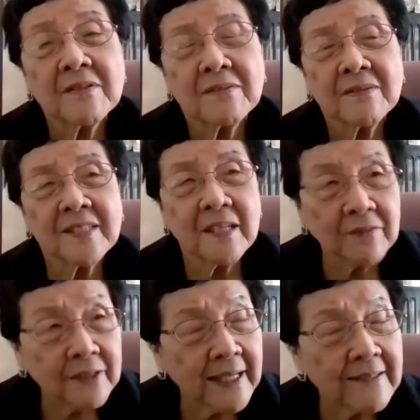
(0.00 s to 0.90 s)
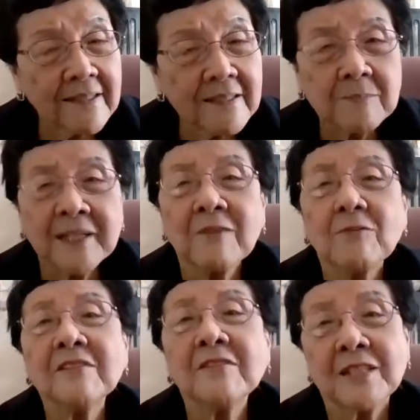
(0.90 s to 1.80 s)
several cases, but I
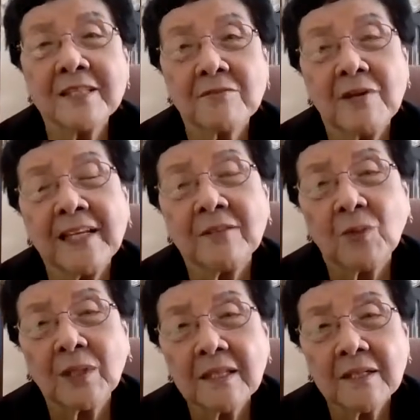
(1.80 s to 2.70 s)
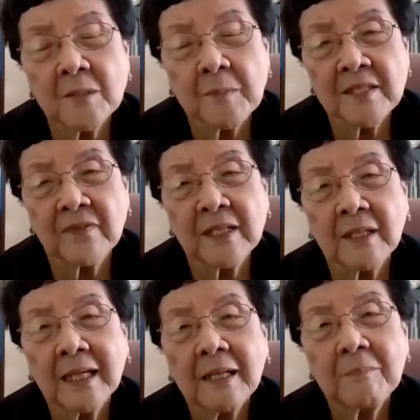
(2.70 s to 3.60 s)
want to just relate one specific
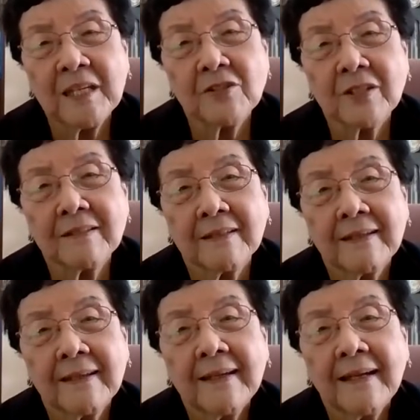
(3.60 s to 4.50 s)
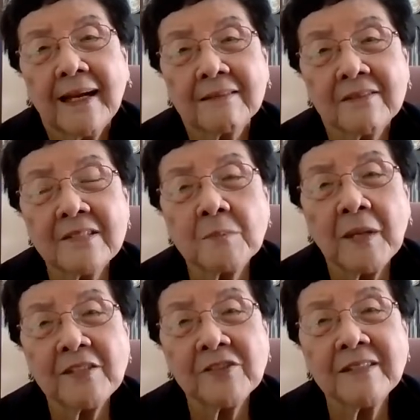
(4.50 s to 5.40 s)
patient. This
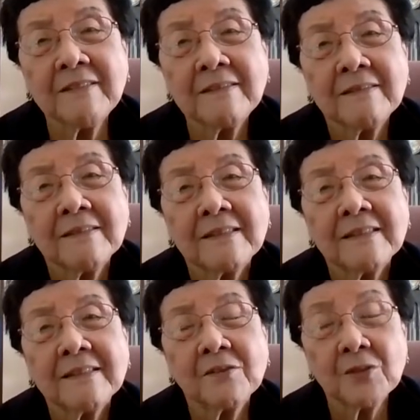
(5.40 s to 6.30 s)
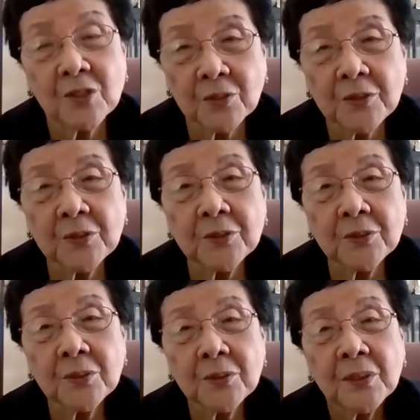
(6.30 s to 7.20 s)
patient, to show
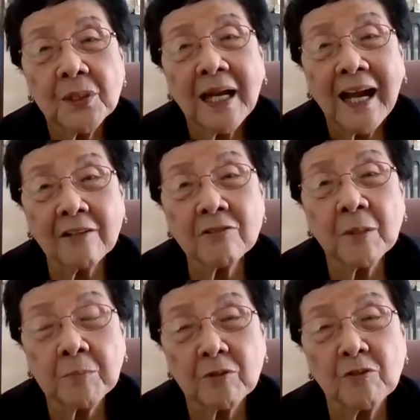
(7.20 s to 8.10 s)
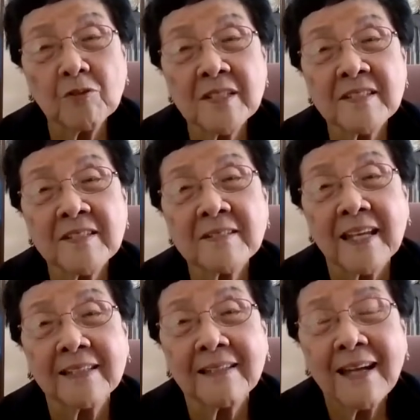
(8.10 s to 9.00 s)
you how the prognosis is
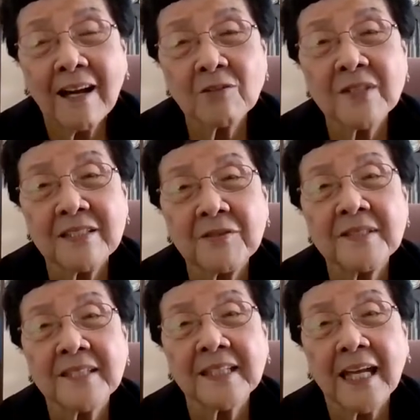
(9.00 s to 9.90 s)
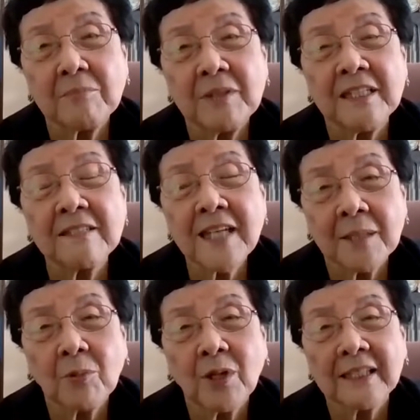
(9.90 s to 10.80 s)
and how serious it can be in
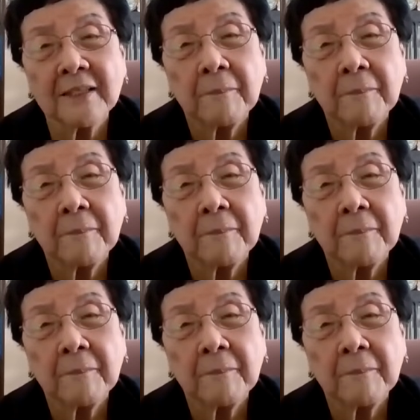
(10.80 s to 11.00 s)
type 1.